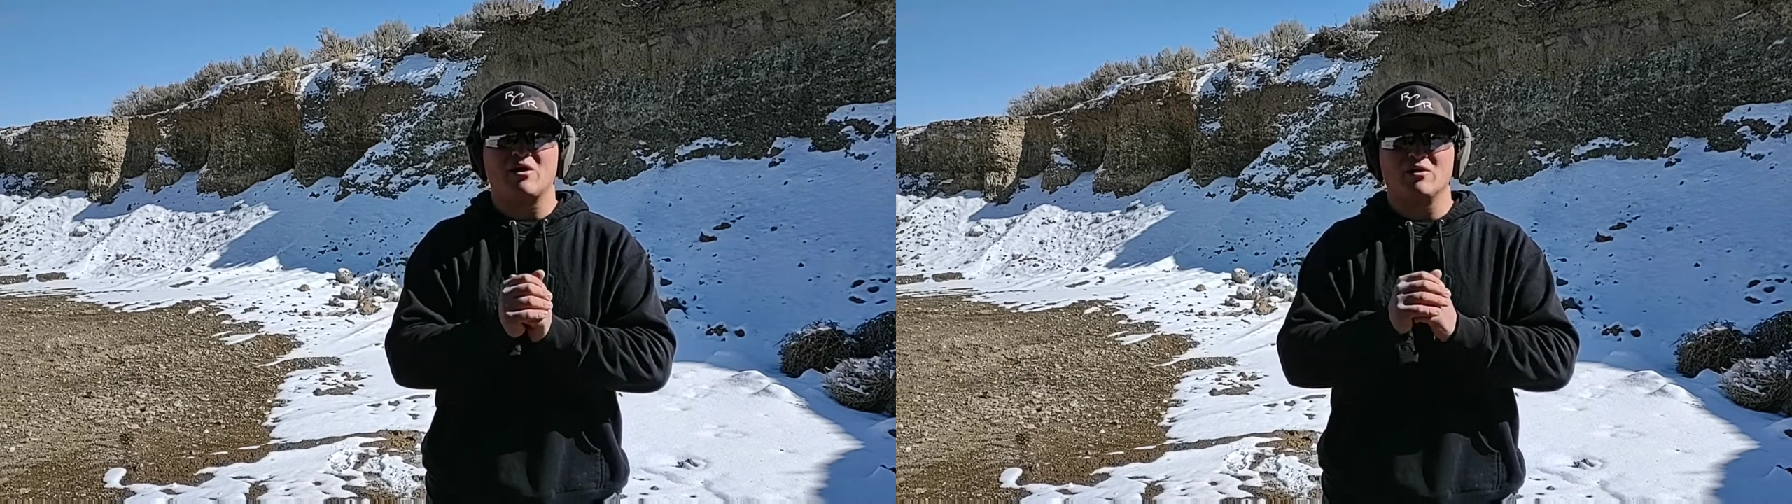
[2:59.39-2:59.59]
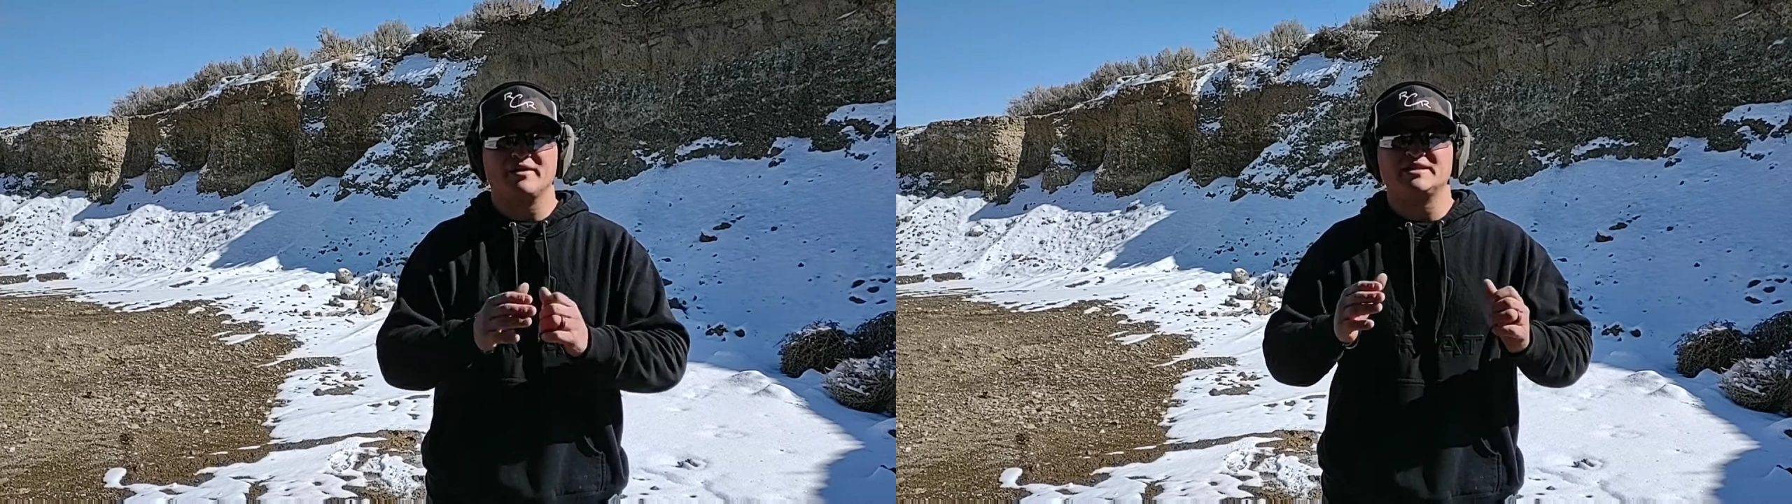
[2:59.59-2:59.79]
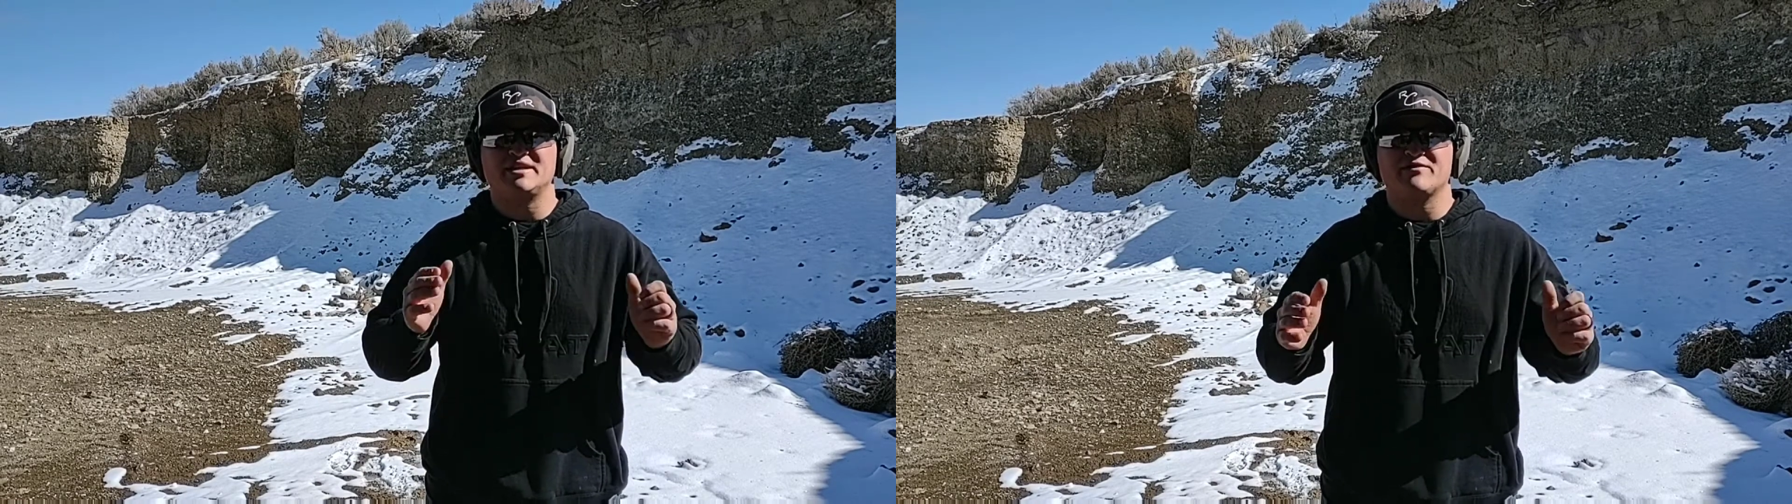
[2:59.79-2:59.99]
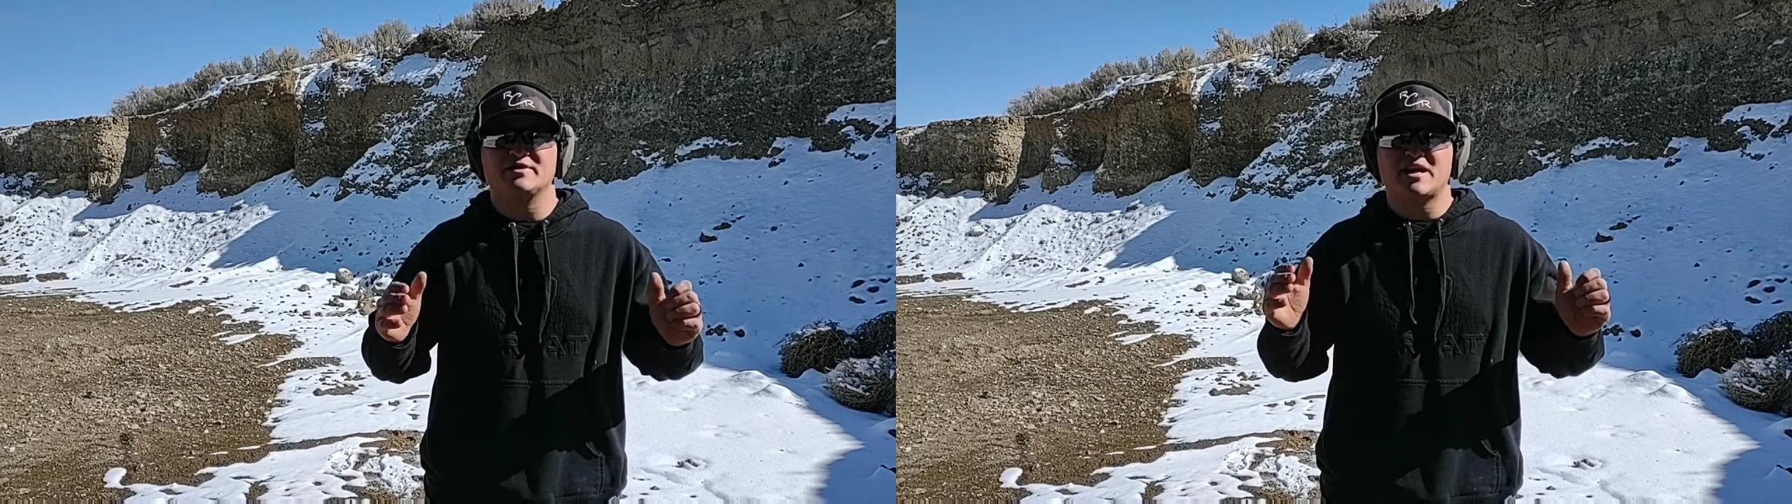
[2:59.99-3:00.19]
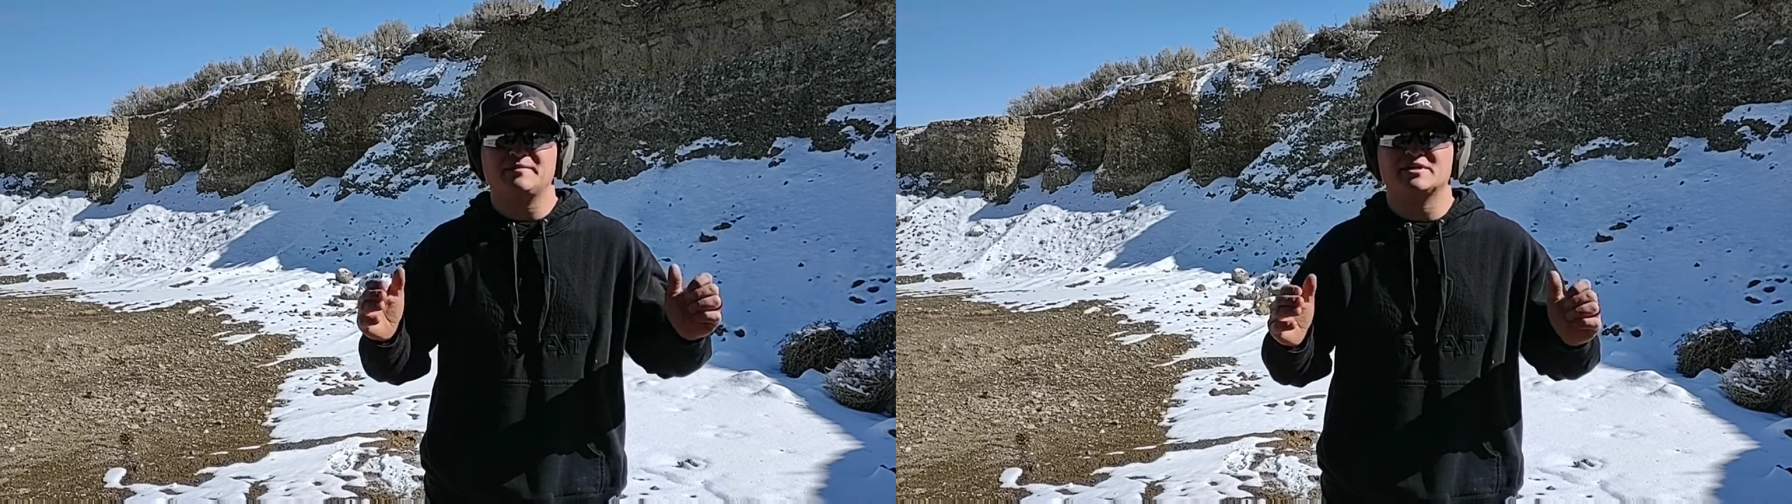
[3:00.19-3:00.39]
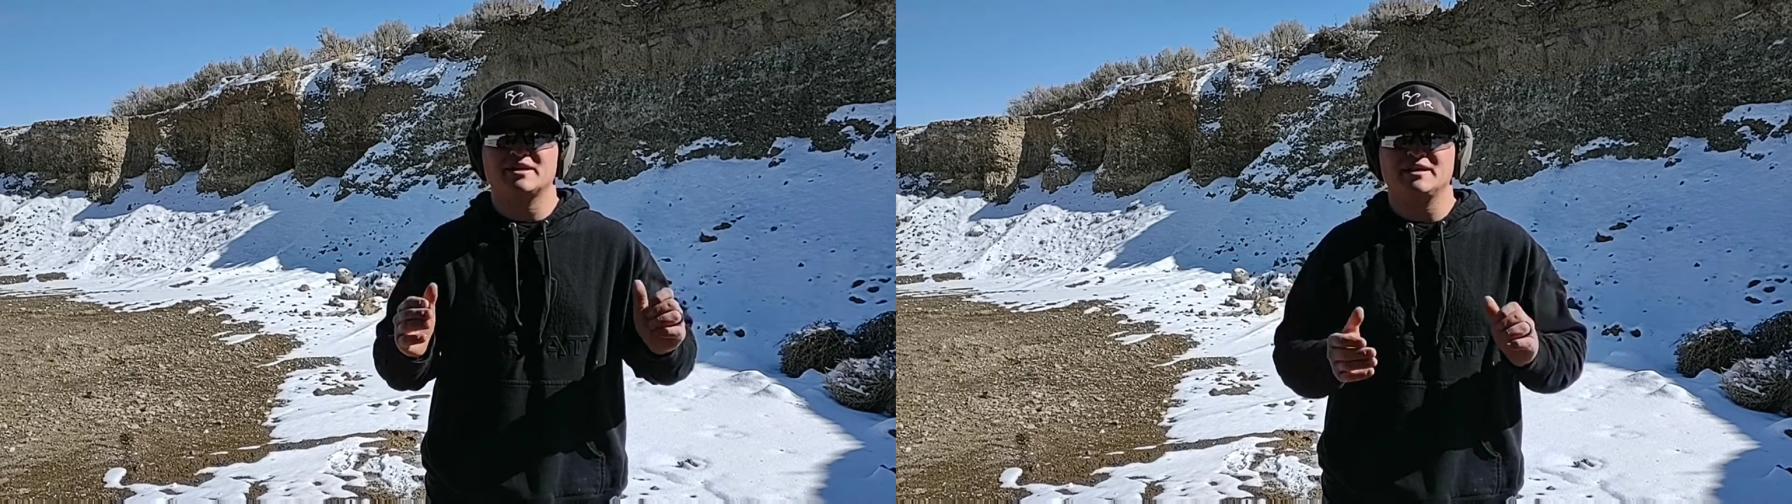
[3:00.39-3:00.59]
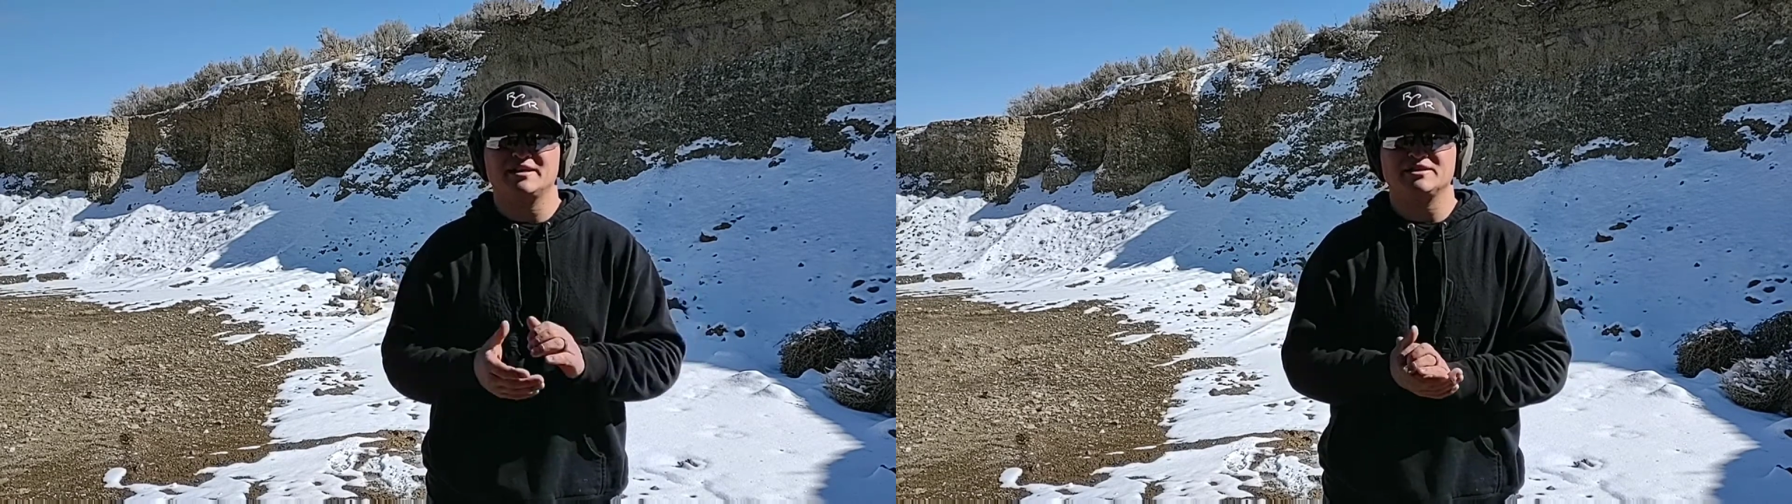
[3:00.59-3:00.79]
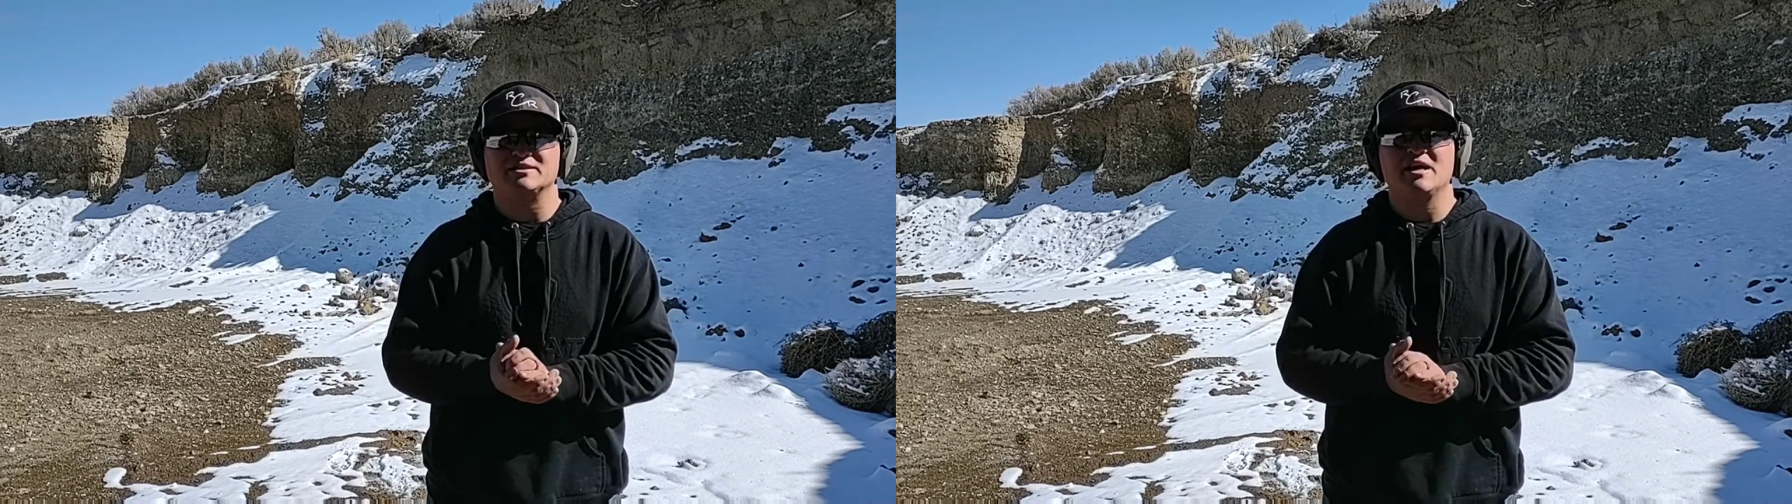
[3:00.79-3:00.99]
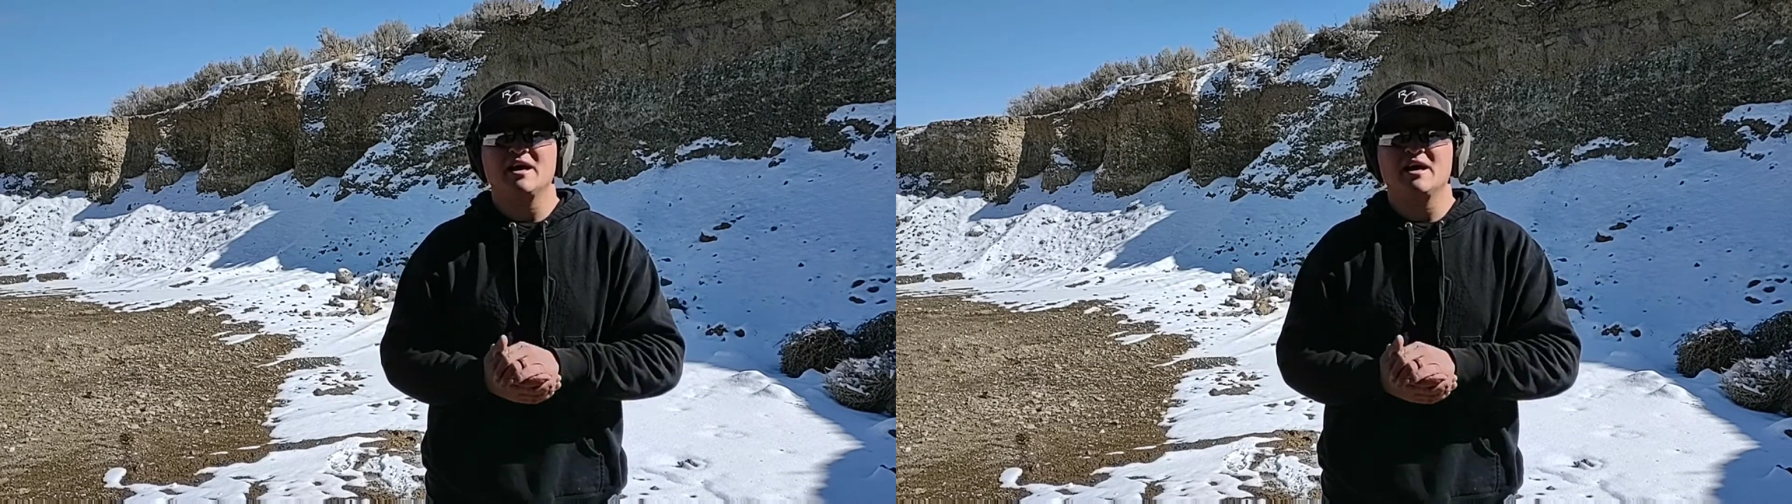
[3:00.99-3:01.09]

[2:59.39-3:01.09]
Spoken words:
all these different types of conditions,